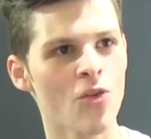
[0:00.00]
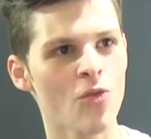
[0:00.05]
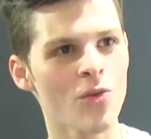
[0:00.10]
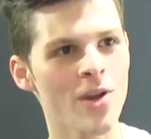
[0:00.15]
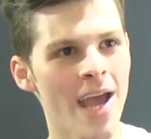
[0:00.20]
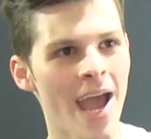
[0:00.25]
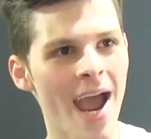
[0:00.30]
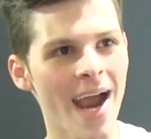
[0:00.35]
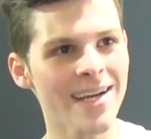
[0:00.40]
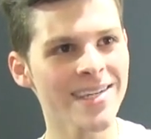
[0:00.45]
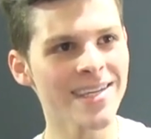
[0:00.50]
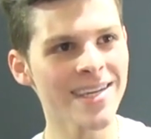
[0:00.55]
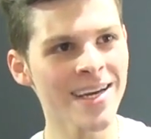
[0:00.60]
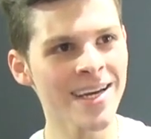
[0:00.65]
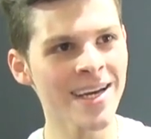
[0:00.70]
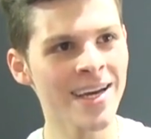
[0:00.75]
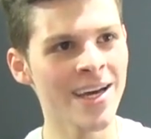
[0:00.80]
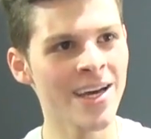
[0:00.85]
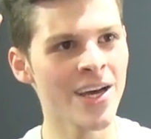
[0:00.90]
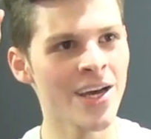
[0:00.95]

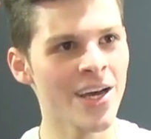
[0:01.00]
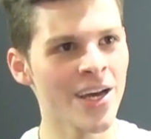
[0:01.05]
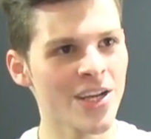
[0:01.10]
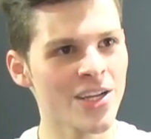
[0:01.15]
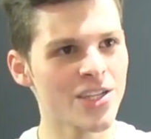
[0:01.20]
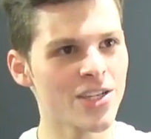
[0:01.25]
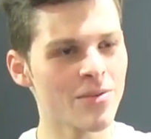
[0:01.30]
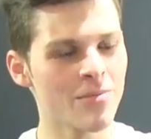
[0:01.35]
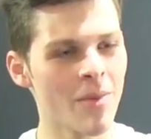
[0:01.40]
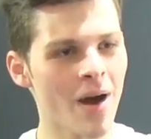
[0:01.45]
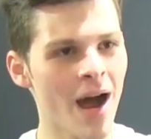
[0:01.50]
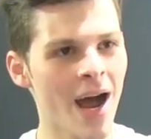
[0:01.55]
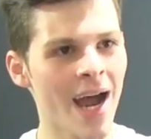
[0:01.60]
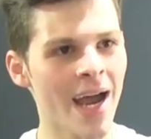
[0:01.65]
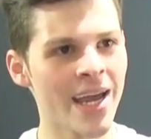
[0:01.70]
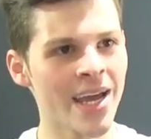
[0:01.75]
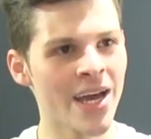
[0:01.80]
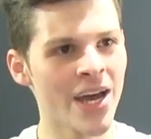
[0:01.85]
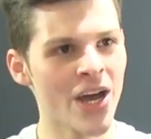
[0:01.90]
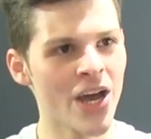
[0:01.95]
Reacting to
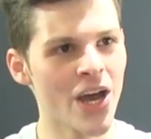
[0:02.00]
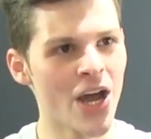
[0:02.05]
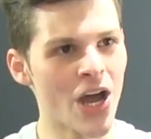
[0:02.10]
My